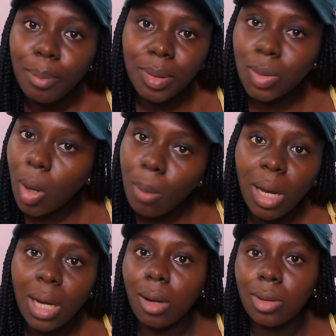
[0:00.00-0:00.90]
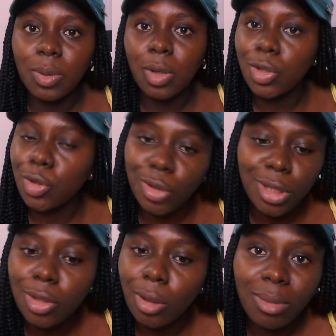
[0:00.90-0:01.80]
please come back out because you
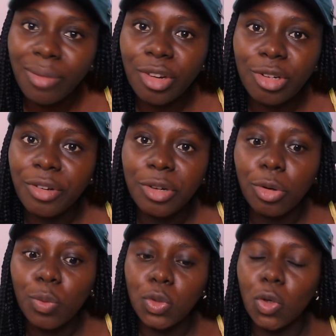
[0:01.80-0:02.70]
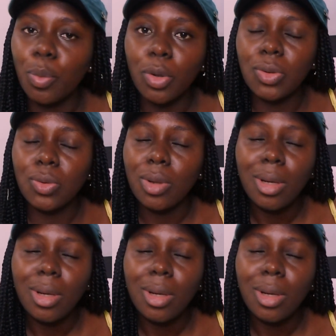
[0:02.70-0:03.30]
did something very, very wrong with your puzzle.